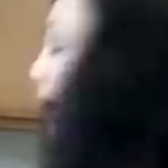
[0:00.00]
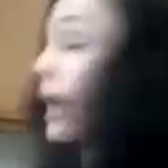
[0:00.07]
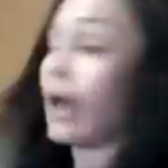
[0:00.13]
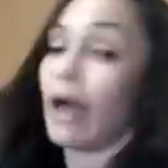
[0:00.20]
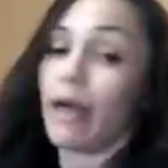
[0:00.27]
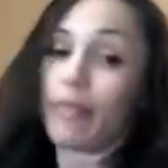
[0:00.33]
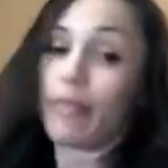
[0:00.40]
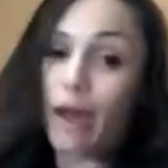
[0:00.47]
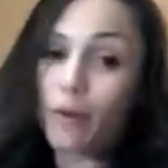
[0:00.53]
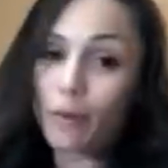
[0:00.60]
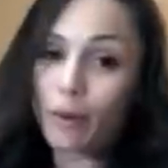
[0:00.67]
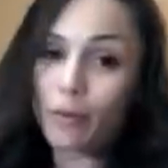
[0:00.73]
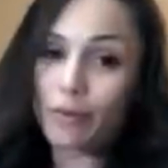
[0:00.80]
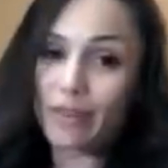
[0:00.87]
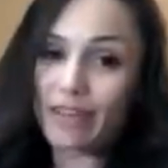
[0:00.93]
And
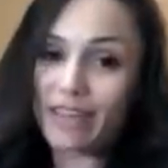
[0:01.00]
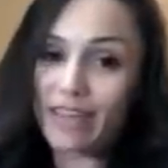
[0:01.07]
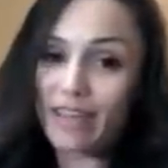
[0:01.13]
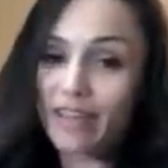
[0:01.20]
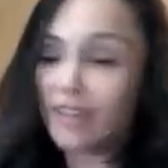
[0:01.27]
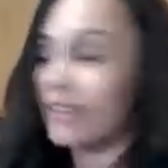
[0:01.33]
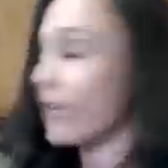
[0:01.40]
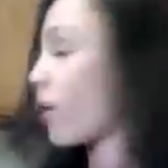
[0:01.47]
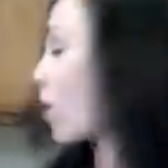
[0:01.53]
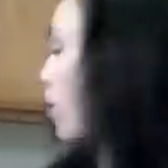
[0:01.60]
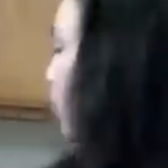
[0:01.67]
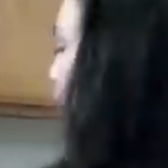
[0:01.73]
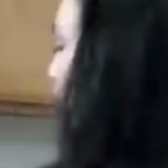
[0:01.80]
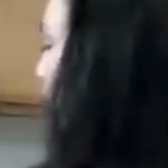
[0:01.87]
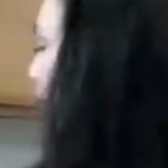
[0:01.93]
that way, when the kids
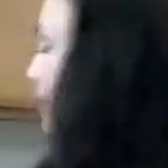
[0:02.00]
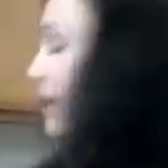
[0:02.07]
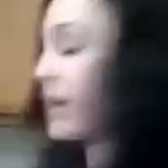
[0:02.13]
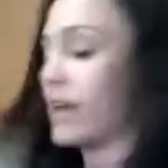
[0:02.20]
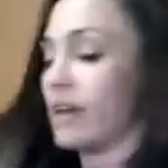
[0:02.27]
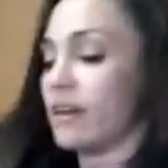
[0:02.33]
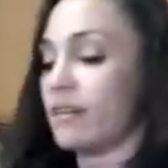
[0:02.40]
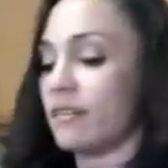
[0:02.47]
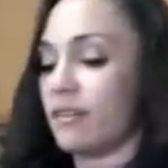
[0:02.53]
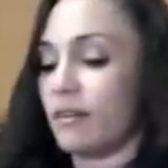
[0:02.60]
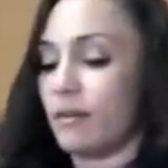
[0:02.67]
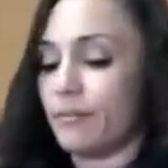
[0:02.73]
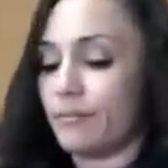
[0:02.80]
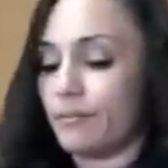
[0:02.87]
are ready to eat,